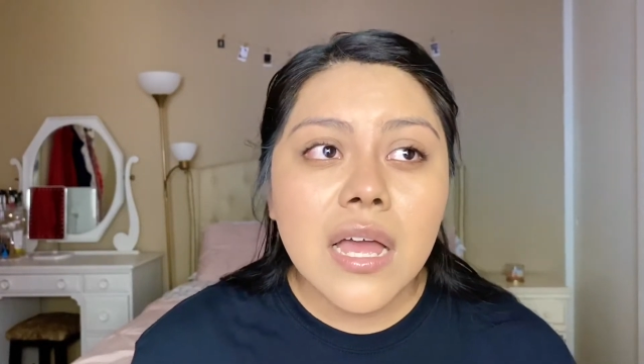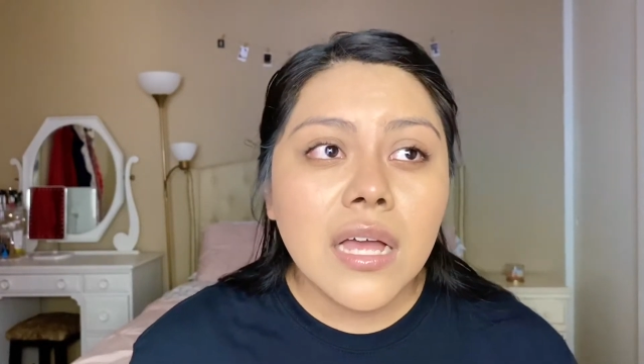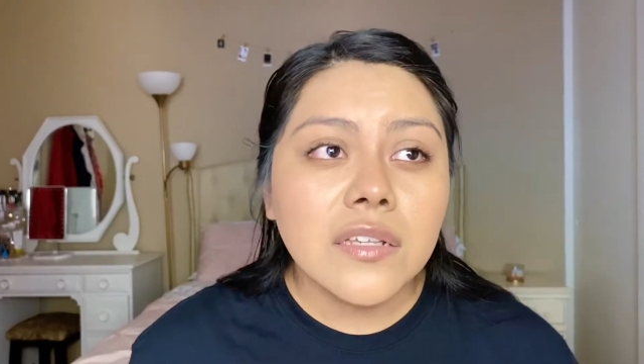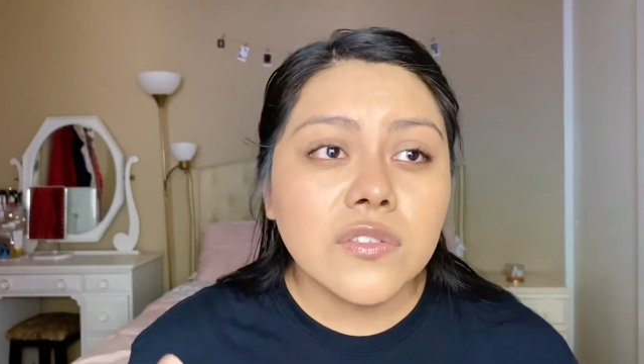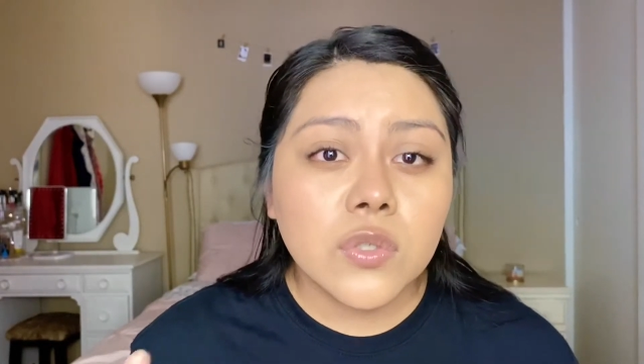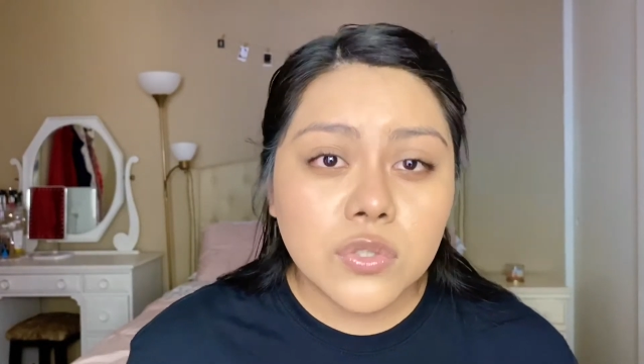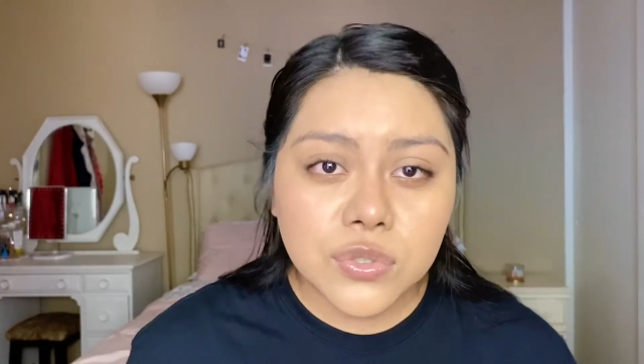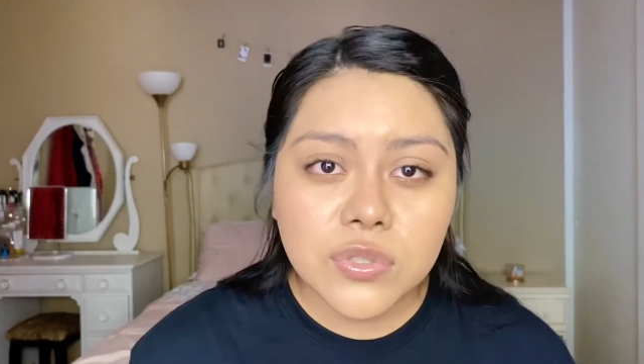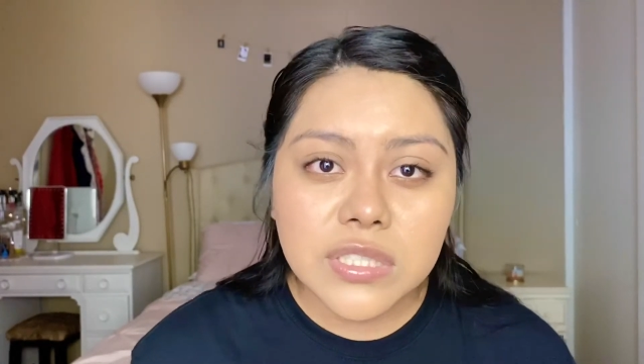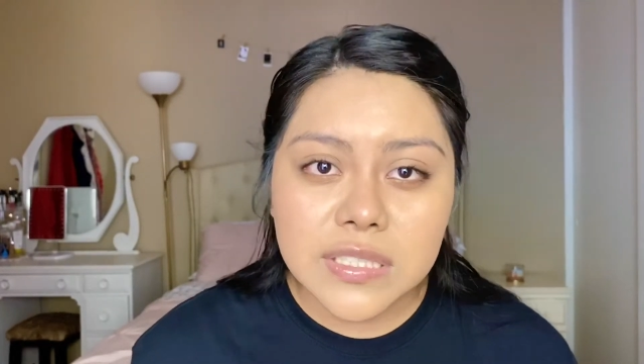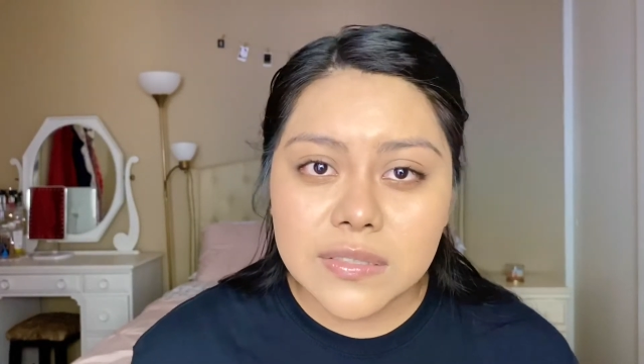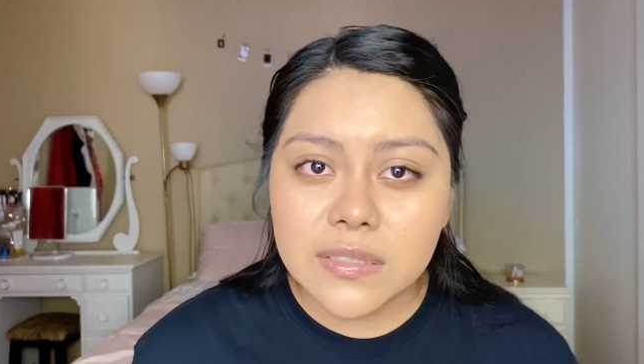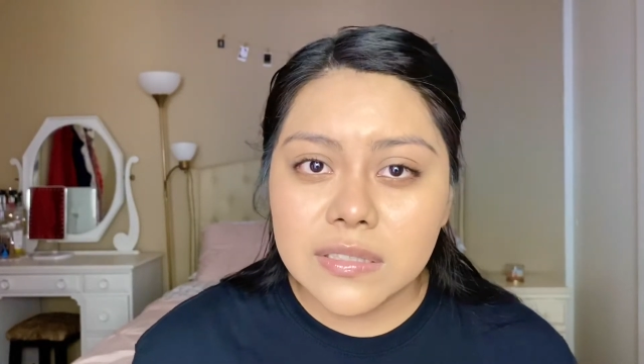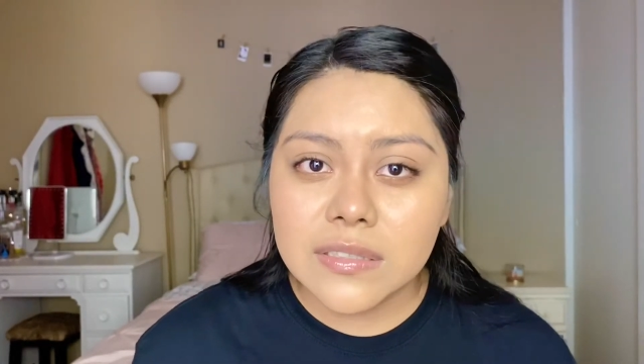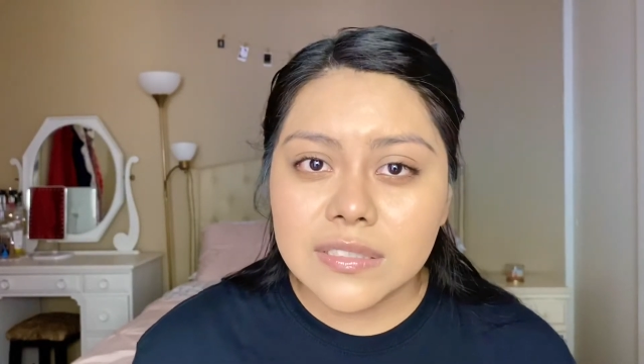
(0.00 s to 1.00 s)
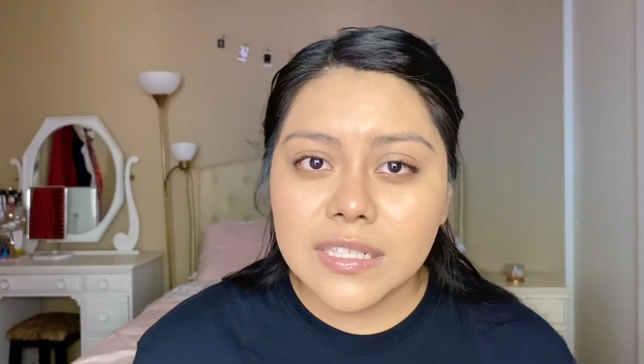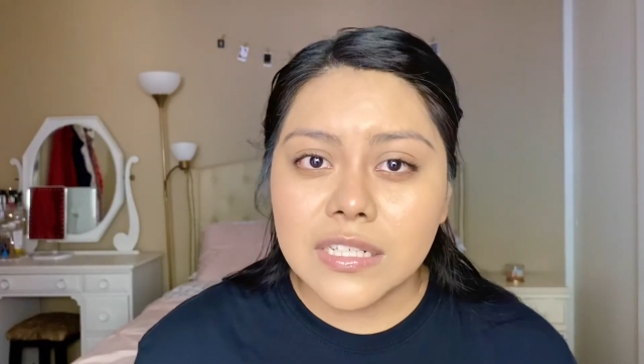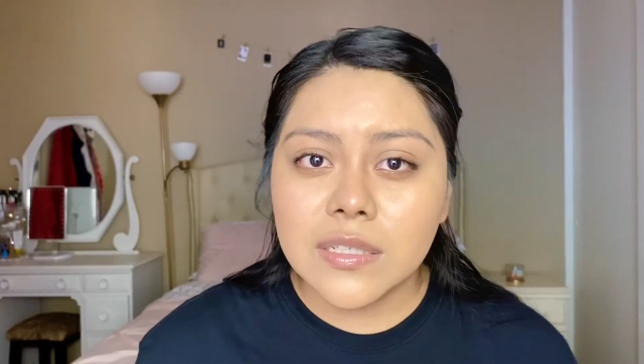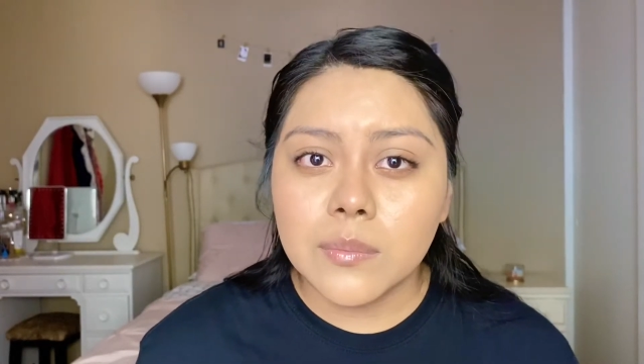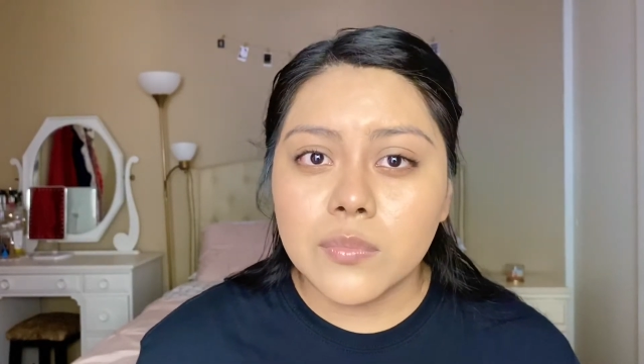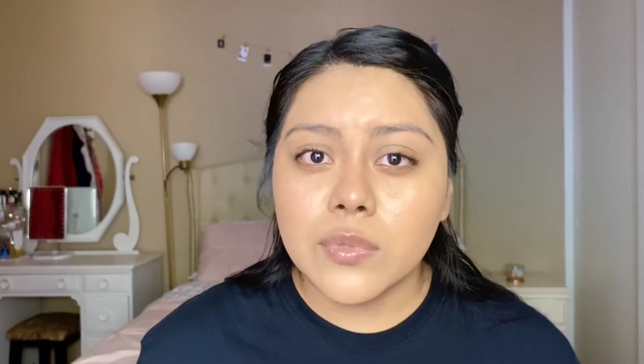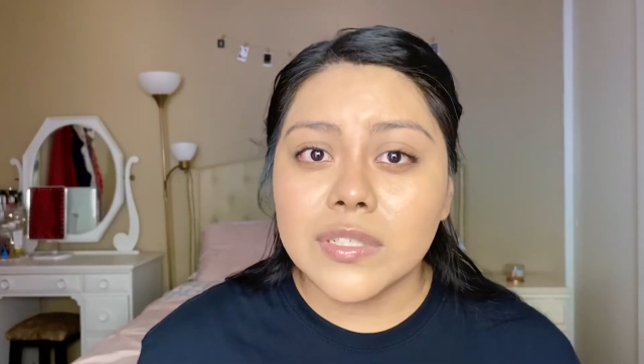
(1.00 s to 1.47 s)
social
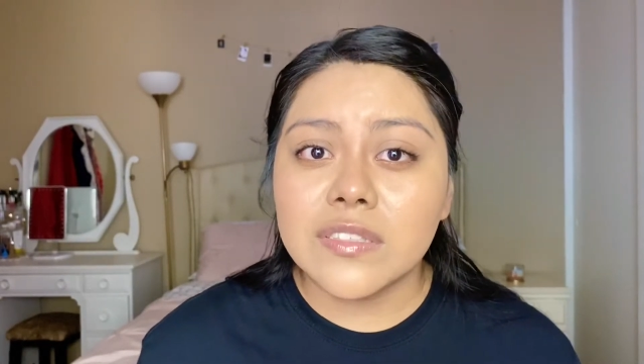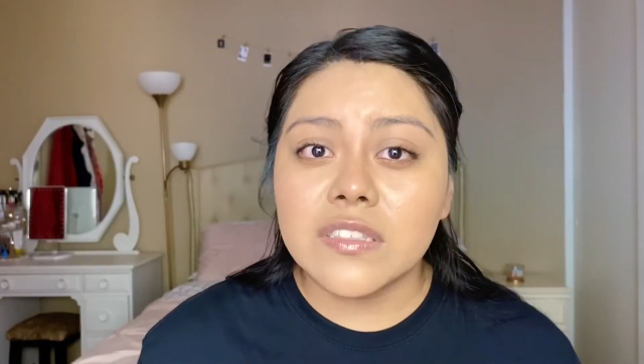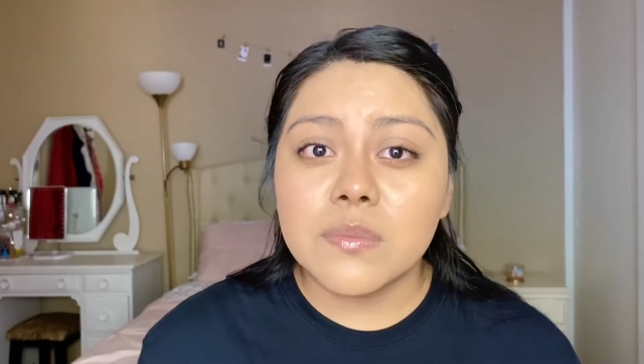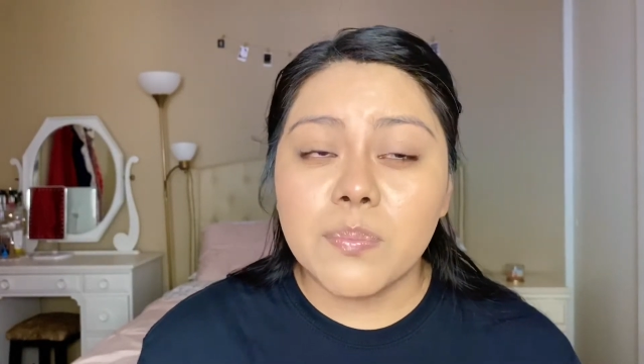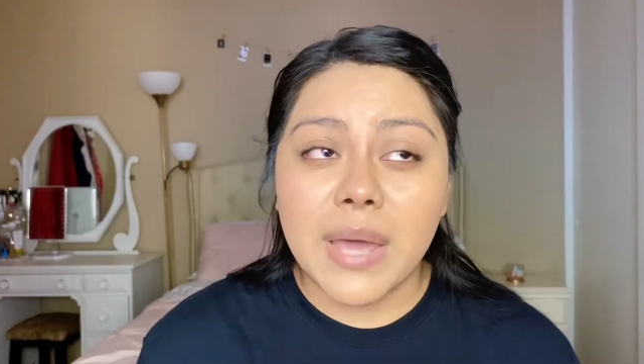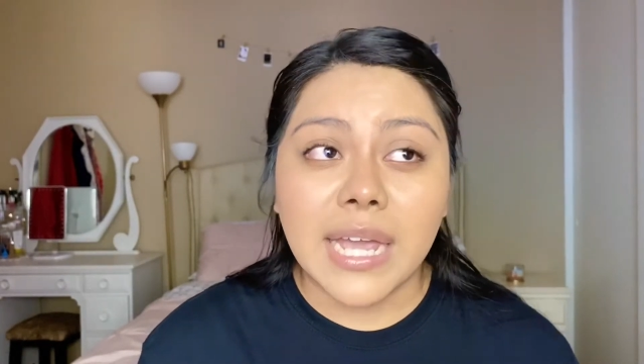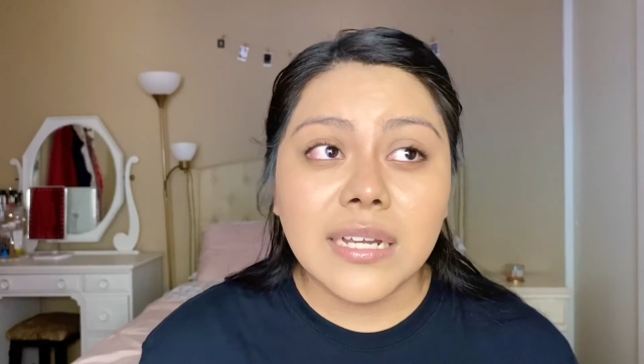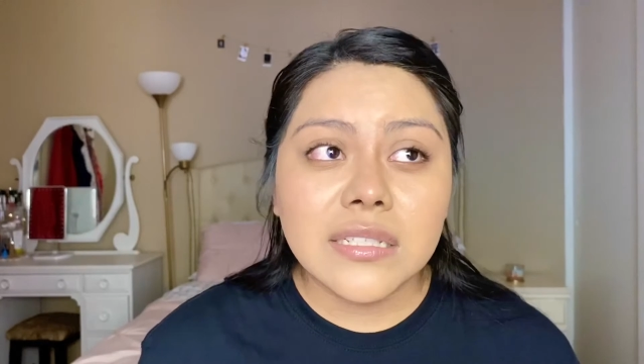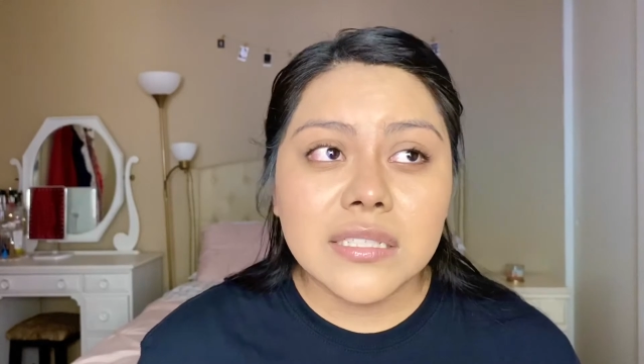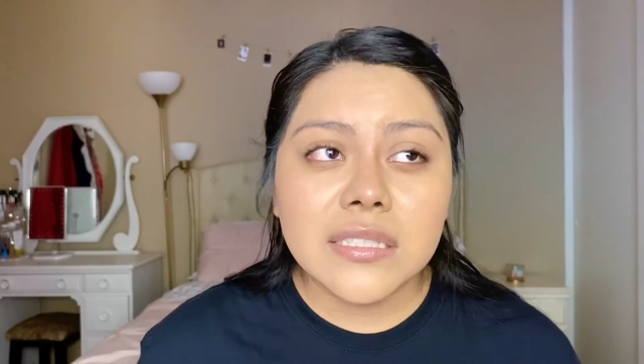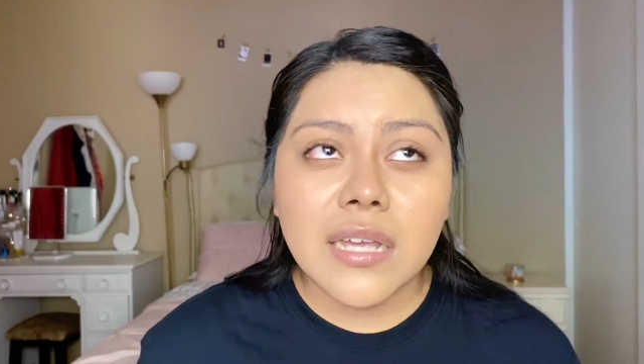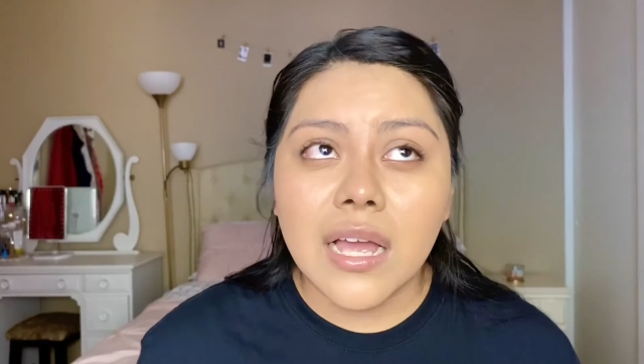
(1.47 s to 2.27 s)
distancing, respect